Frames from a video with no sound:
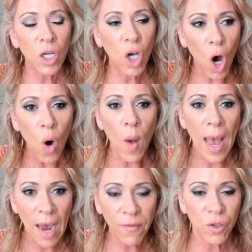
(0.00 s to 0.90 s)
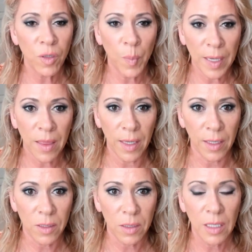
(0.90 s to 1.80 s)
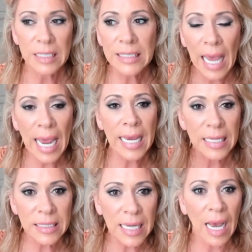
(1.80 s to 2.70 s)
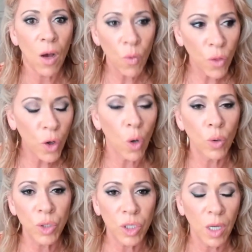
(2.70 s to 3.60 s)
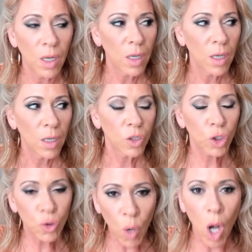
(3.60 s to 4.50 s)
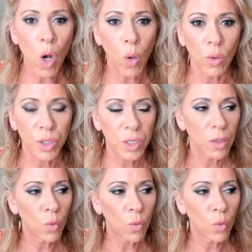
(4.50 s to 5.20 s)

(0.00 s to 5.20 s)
Go after the big things. Take down those strongholds.